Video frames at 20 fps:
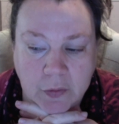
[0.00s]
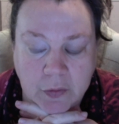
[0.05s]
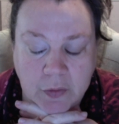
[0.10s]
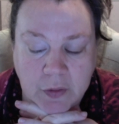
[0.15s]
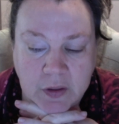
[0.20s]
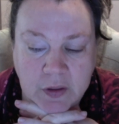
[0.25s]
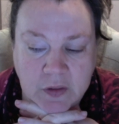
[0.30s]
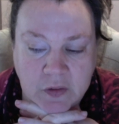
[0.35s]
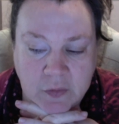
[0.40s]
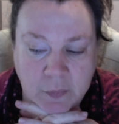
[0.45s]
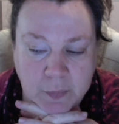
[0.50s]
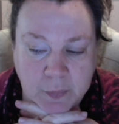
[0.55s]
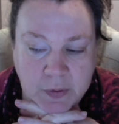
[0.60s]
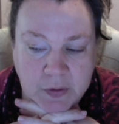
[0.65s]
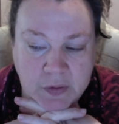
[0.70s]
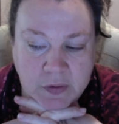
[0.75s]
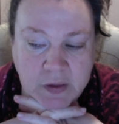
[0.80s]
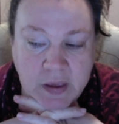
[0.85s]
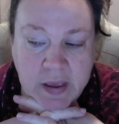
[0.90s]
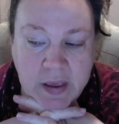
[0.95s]
this
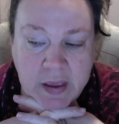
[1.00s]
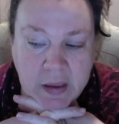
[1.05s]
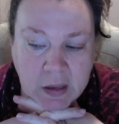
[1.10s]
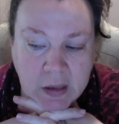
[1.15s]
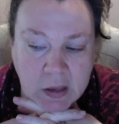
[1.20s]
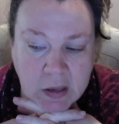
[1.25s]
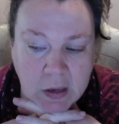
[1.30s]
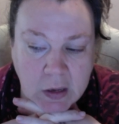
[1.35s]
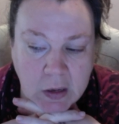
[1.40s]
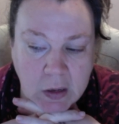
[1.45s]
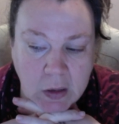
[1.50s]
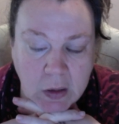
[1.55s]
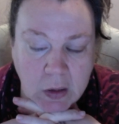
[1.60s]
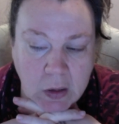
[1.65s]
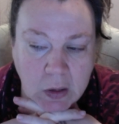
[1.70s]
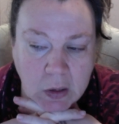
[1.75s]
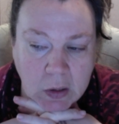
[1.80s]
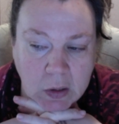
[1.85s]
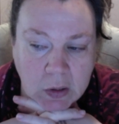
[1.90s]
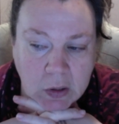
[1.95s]
particular
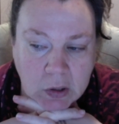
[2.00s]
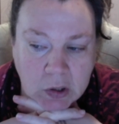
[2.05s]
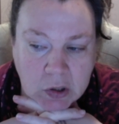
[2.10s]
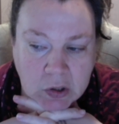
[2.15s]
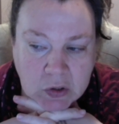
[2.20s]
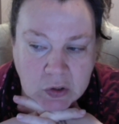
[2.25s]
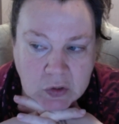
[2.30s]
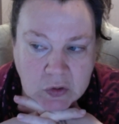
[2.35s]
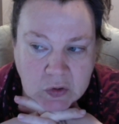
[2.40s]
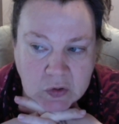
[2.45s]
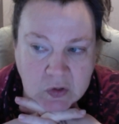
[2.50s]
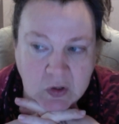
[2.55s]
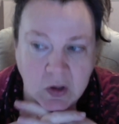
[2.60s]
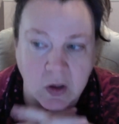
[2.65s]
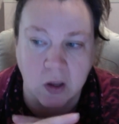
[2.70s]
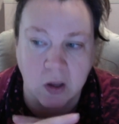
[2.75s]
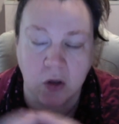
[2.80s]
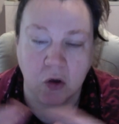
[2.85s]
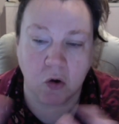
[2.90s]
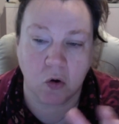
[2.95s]

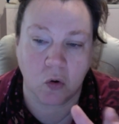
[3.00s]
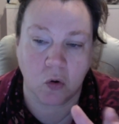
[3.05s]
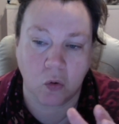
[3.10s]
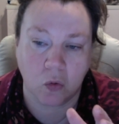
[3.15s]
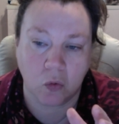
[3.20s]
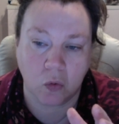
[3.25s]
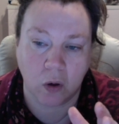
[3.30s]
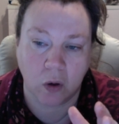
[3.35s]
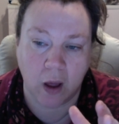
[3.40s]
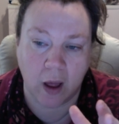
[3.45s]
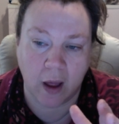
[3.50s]
cycle,